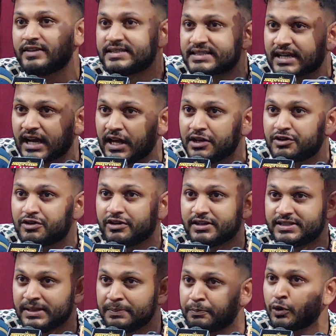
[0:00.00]
of this country
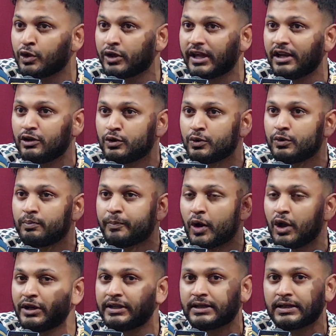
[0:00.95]
reciprocate to
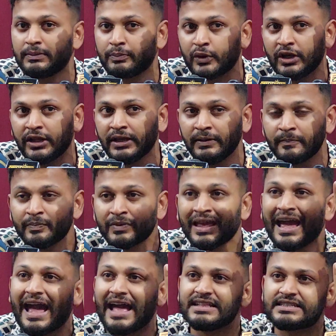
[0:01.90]
political bullying,
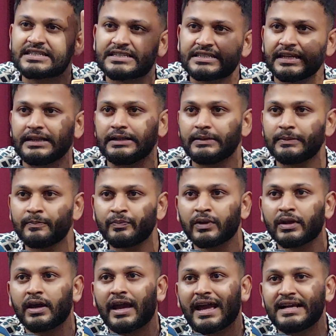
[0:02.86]
and still,
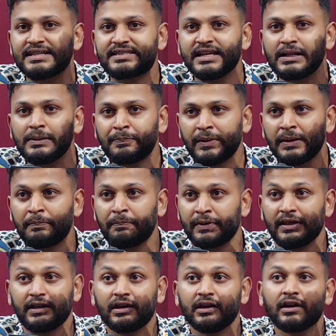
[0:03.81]

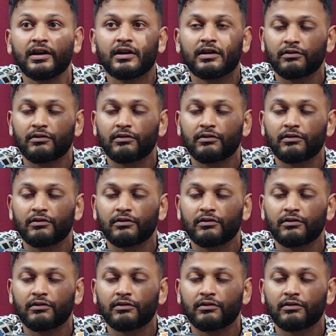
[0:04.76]
SLPP,